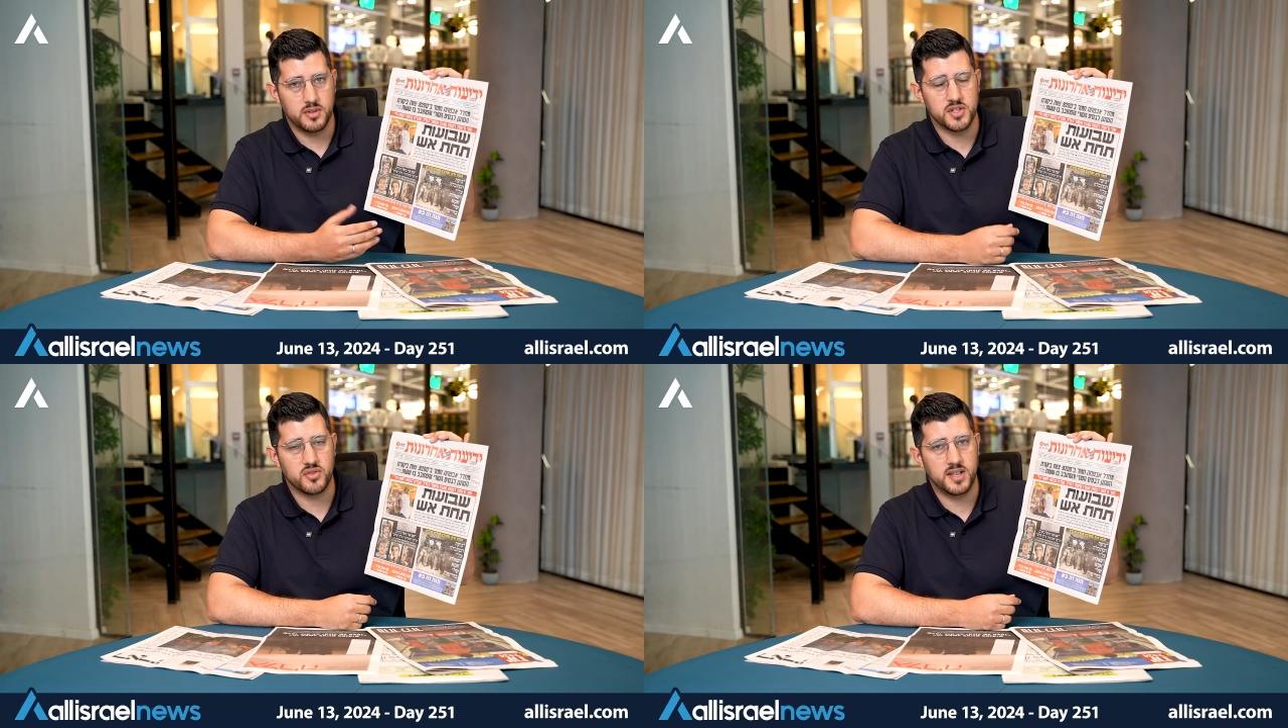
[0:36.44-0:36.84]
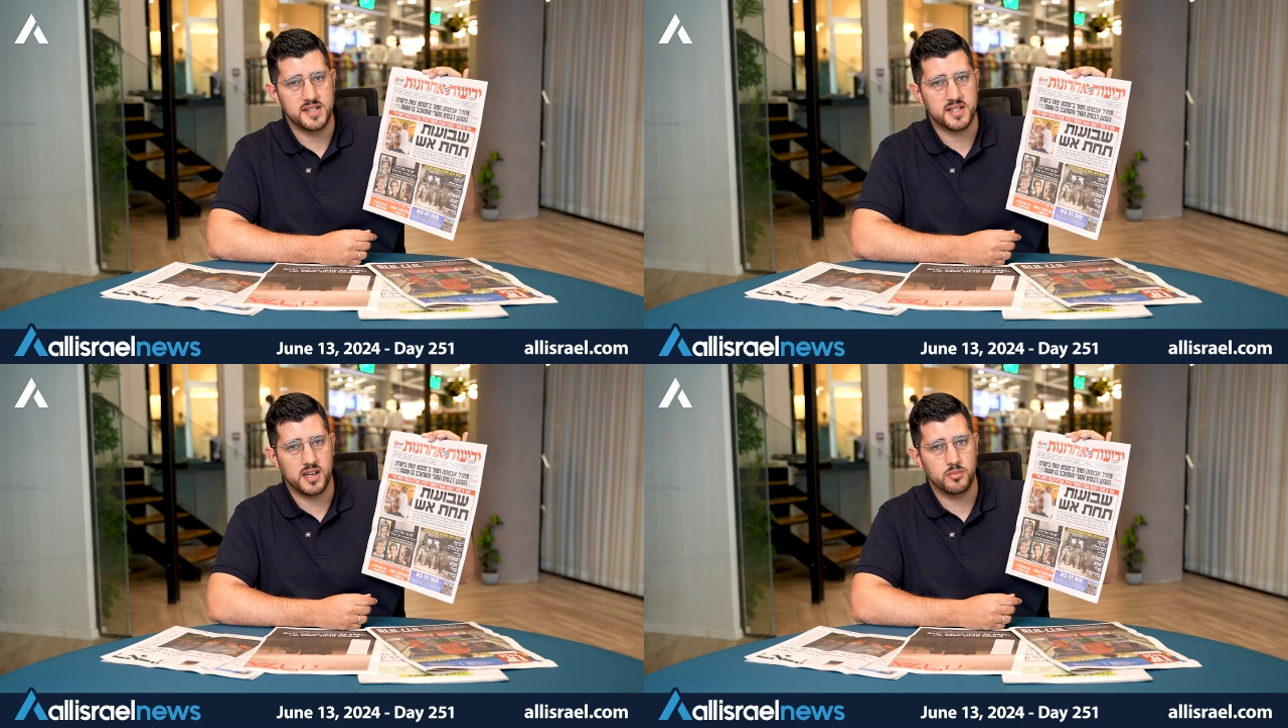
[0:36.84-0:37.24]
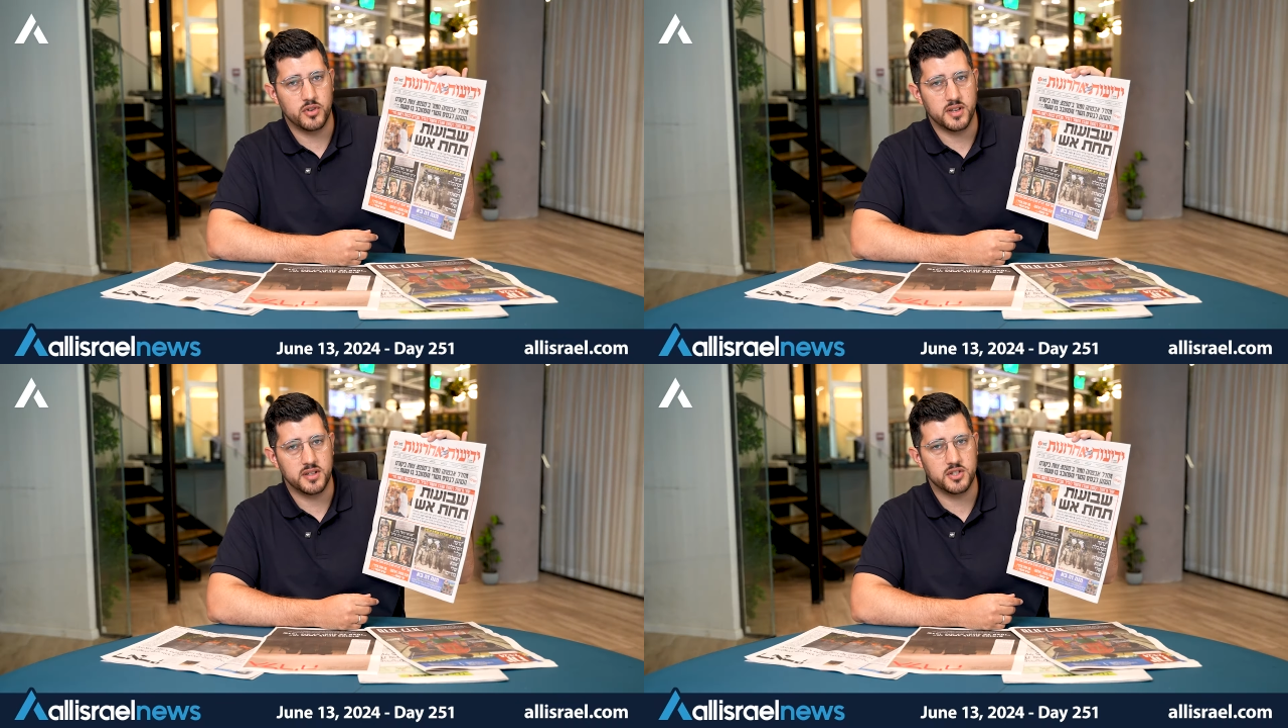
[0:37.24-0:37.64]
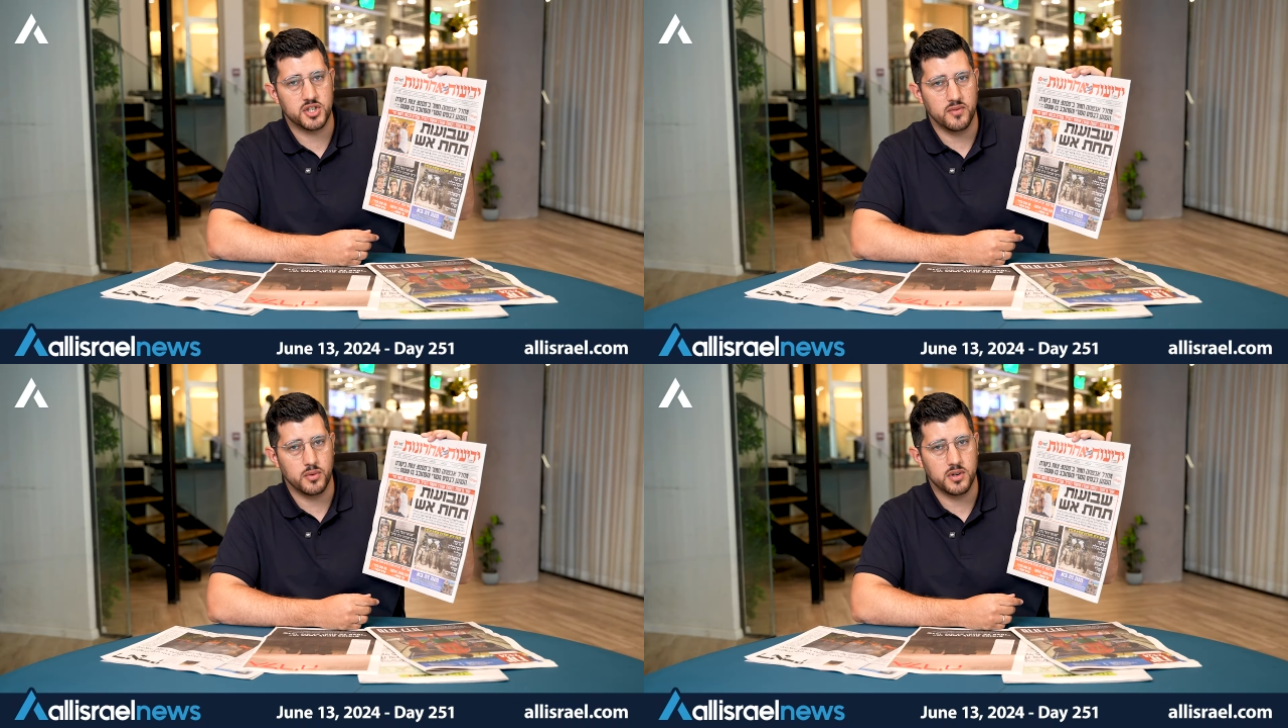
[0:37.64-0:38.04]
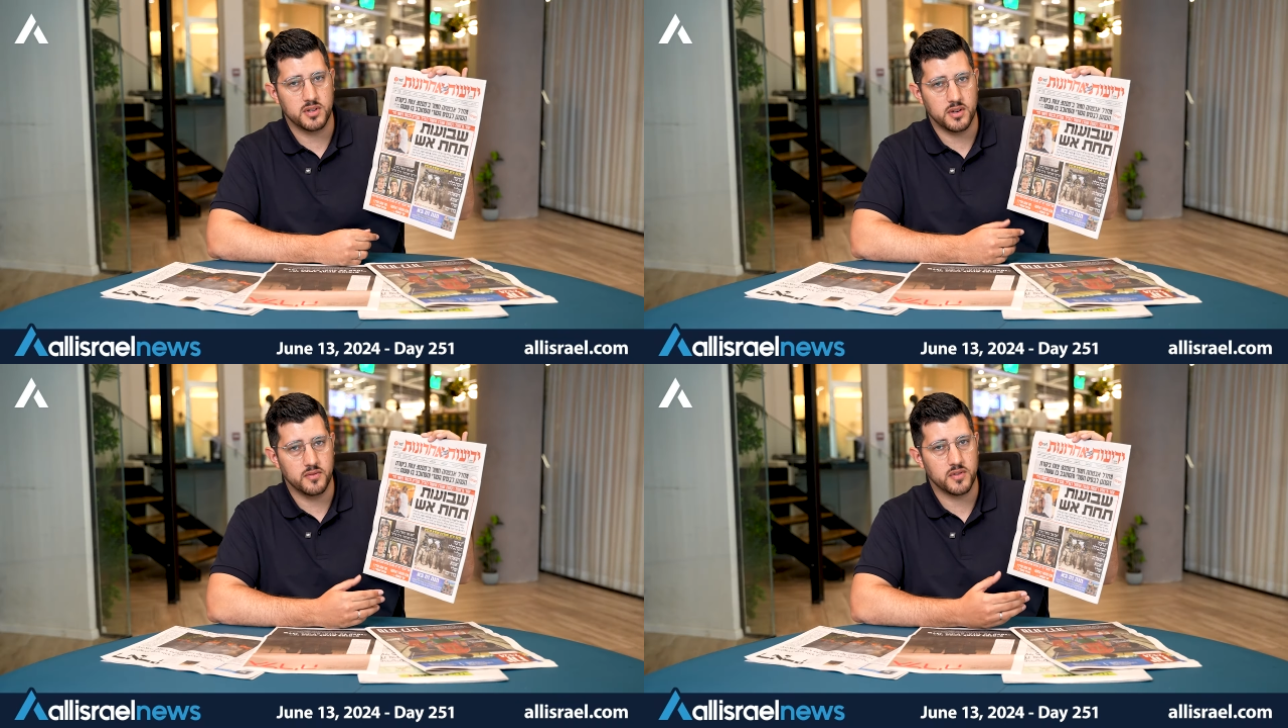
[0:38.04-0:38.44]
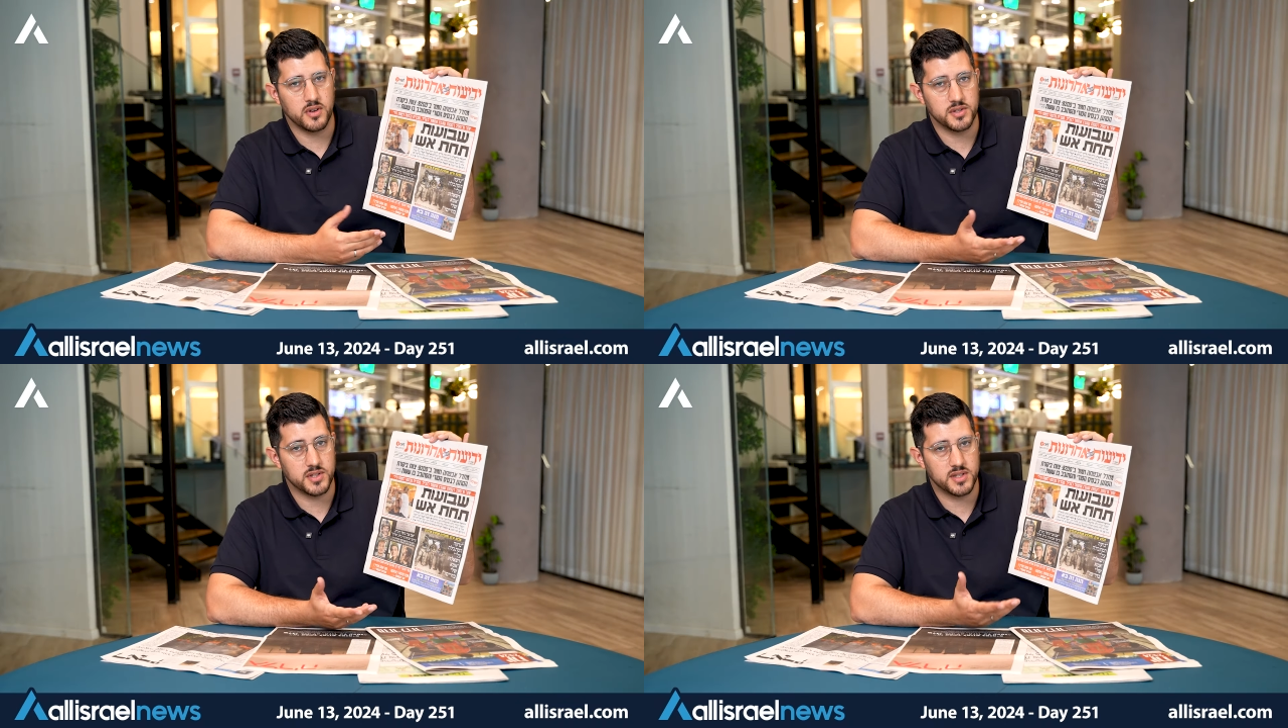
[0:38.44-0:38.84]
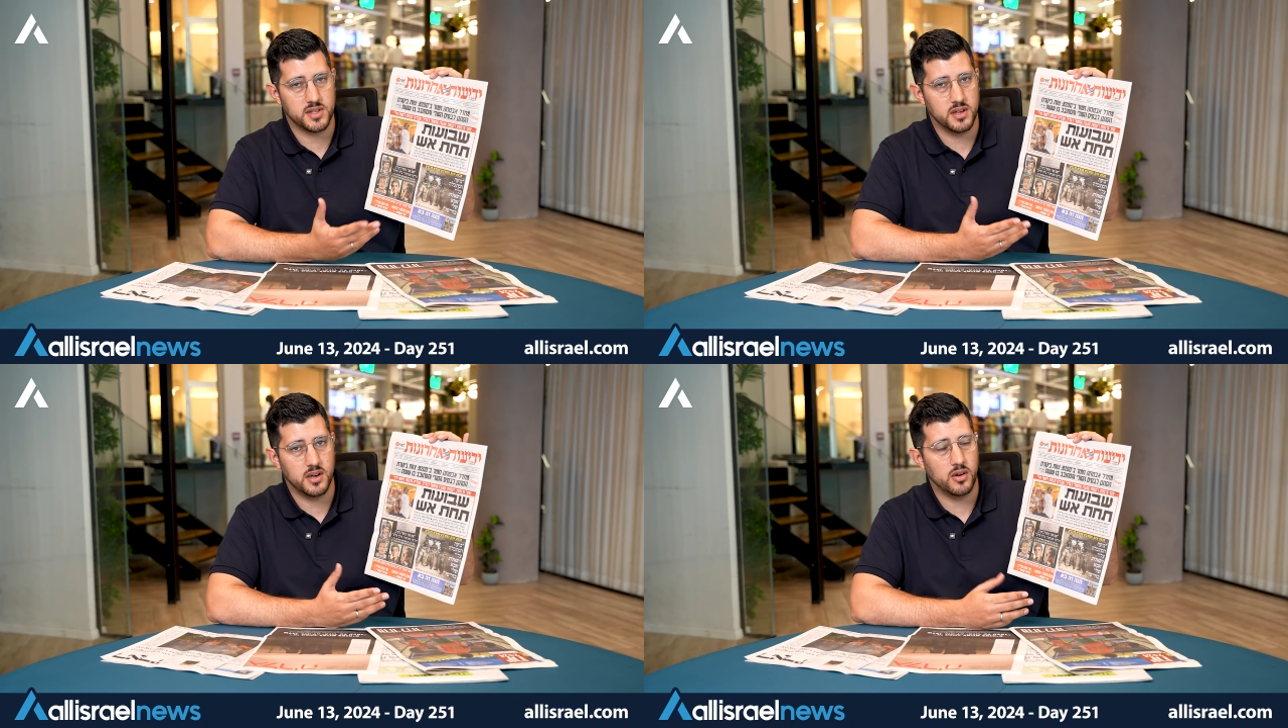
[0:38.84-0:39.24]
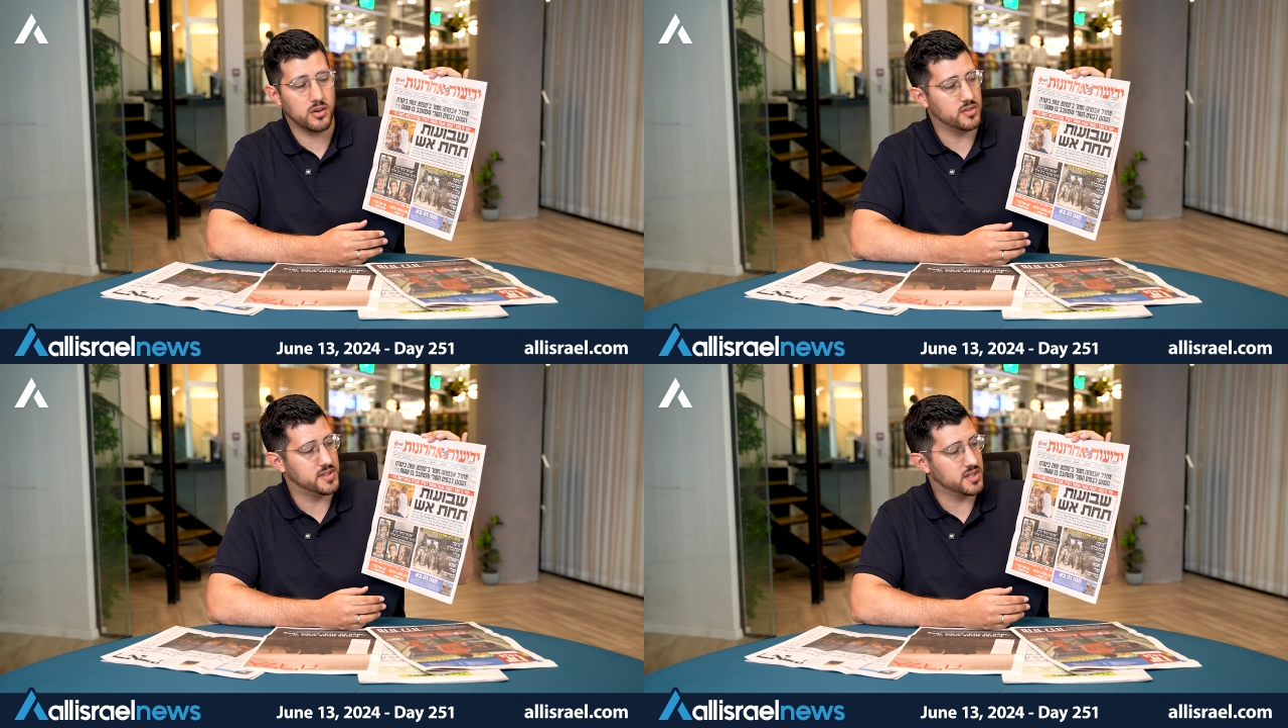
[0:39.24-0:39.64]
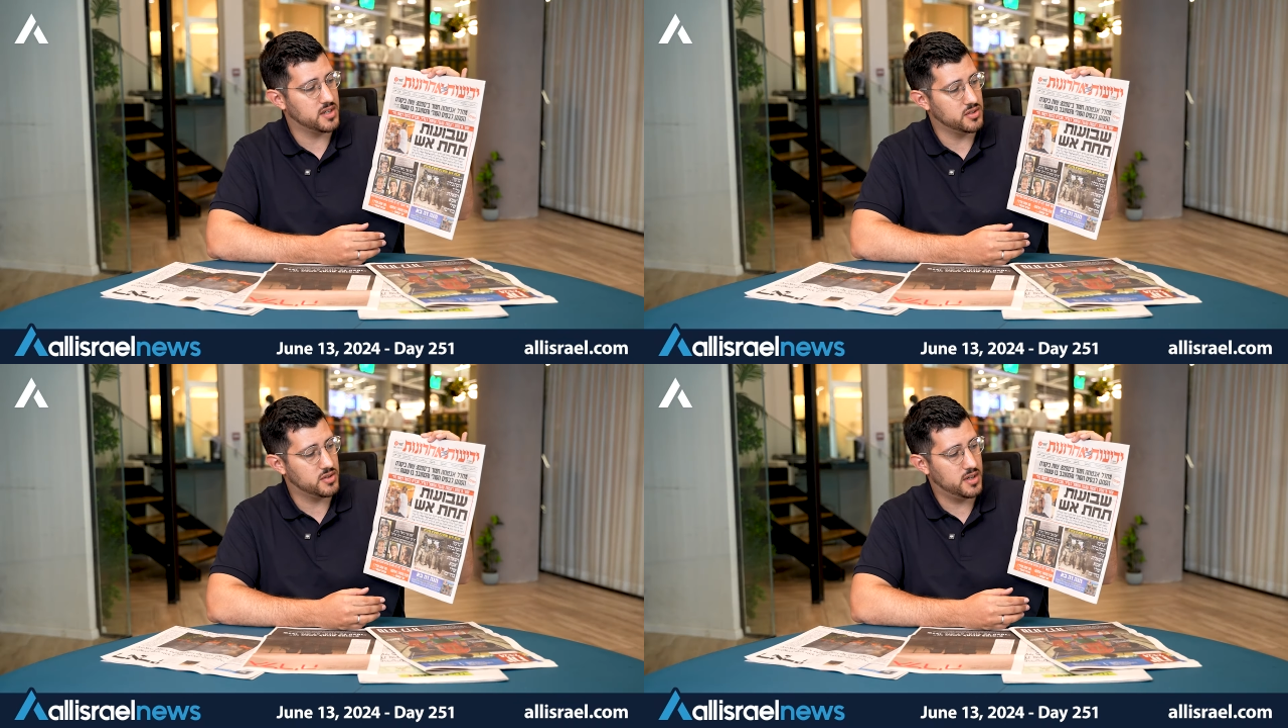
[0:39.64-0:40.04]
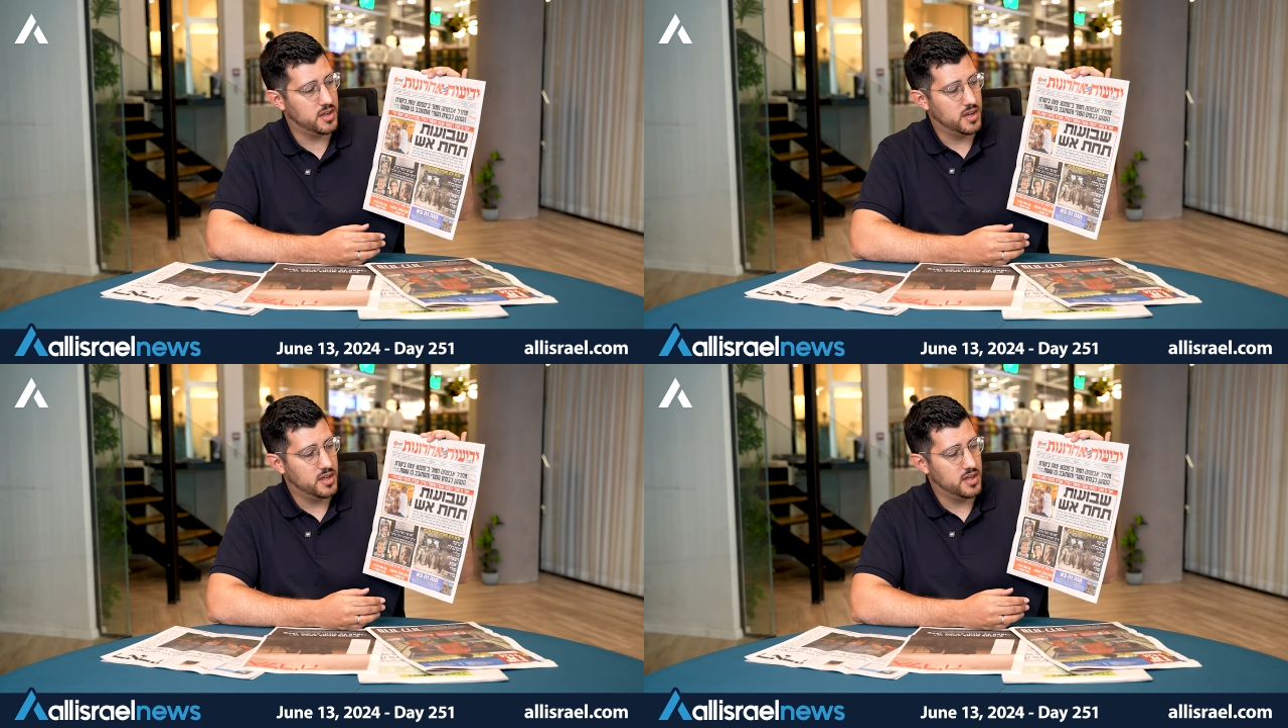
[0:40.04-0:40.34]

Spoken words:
Israelis celebrated Shavuot, of course, all across the country.